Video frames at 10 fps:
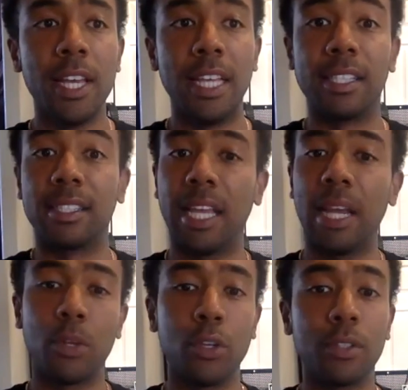is the same
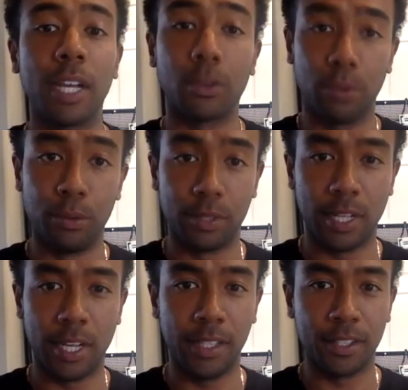we use at cruise
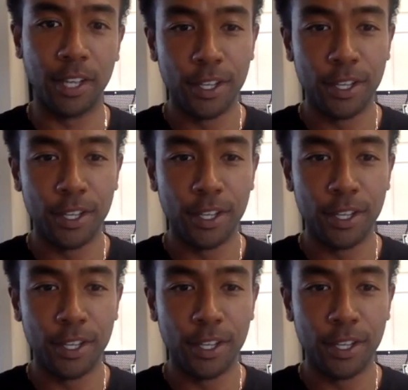lines.